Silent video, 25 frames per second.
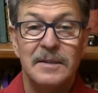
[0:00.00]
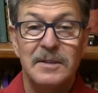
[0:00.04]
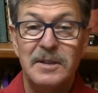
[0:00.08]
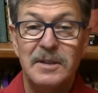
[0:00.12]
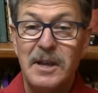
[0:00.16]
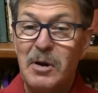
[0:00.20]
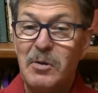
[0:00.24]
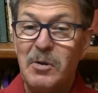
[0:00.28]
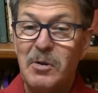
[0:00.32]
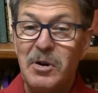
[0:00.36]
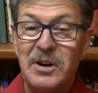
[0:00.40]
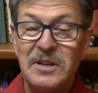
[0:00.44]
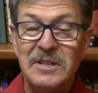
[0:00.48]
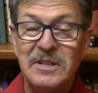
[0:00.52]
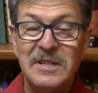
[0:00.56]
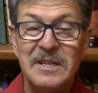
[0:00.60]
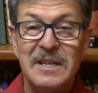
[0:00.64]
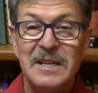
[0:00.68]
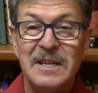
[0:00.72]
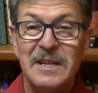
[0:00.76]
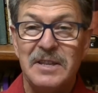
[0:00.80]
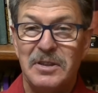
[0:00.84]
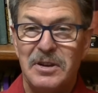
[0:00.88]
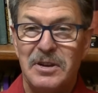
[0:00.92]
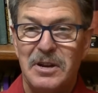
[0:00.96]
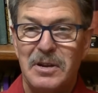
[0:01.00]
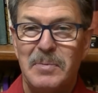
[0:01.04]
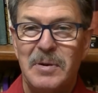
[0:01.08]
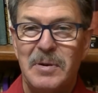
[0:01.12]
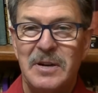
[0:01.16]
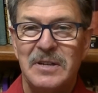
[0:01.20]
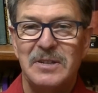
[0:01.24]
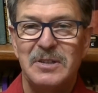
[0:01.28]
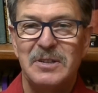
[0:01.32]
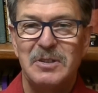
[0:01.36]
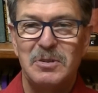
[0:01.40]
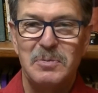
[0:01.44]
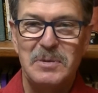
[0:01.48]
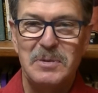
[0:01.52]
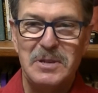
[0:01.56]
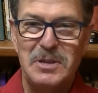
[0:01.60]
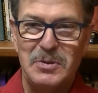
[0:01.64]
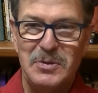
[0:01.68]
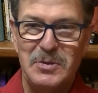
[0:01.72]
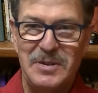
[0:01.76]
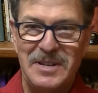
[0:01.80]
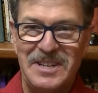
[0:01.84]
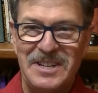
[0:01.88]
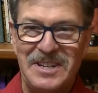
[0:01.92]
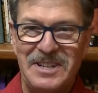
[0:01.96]
no idea that I might still be
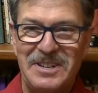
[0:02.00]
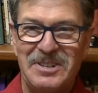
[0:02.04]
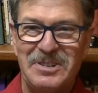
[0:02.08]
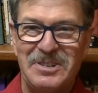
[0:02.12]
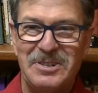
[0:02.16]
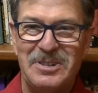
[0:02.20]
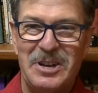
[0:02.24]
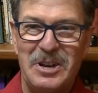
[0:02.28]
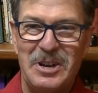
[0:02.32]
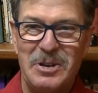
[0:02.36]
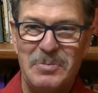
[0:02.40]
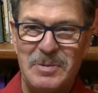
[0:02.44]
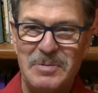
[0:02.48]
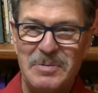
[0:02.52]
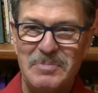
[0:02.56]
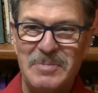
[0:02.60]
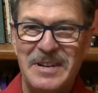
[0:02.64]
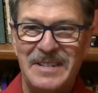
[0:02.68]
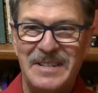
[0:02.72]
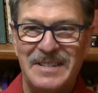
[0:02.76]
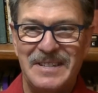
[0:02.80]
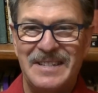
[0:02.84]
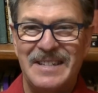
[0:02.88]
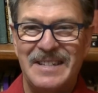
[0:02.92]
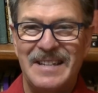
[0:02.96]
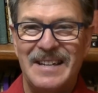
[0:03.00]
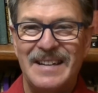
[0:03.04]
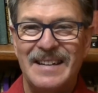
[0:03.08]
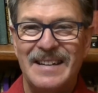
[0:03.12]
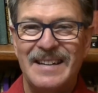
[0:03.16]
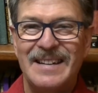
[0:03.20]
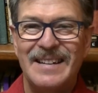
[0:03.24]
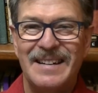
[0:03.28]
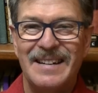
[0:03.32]
doing it in October but uh,